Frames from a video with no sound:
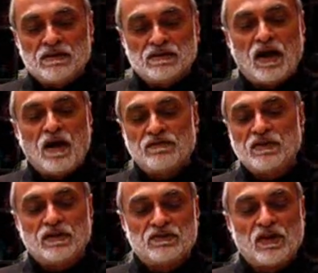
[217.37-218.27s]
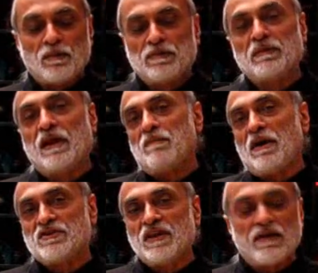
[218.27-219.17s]
knives that are sharpened
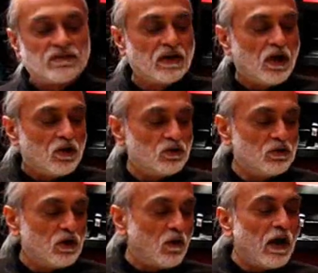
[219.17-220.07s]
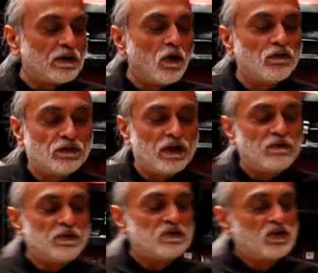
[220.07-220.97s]
by chefs who quite often
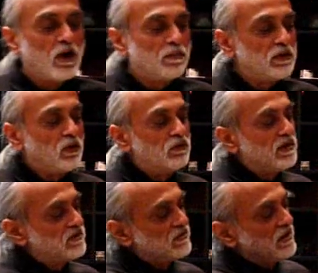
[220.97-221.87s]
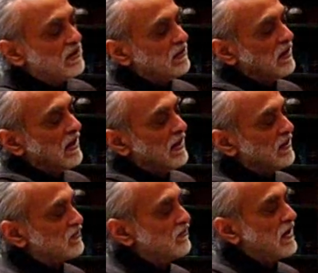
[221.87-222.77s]
have been sharpening on their steel in
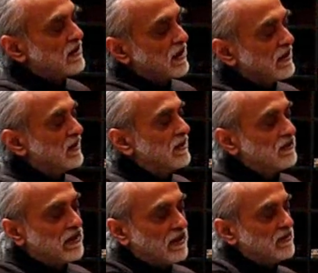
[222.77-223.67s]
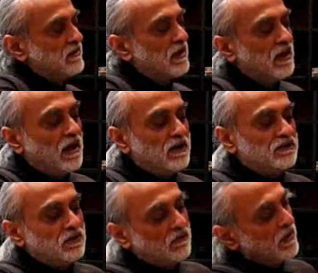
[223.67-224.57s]
a straight line like this,
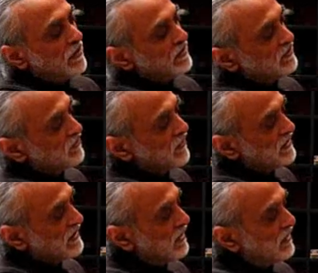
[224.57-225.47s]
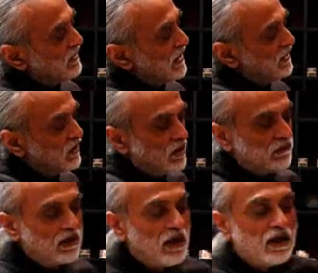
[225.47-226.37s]
instead of going straight down like that and
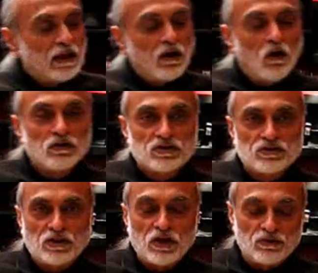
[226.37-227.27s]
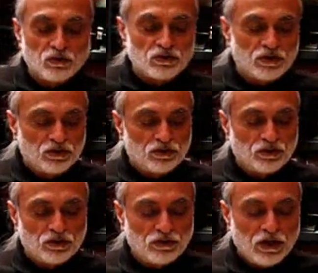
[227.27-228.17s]
curving. Now on a stone, what you need to
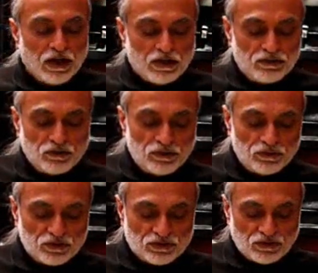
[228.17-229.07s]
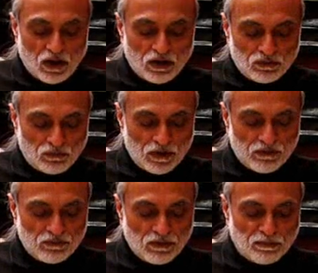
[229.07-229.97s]
do is you need to start working
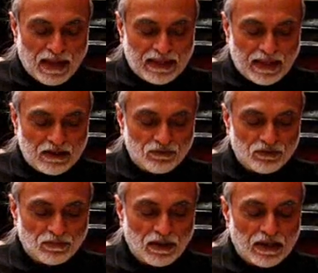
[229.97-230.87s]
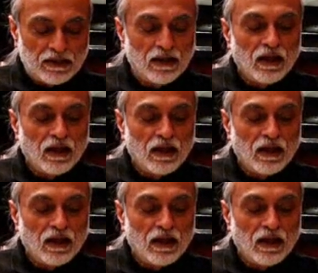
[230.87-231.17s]
from the back end of the blade,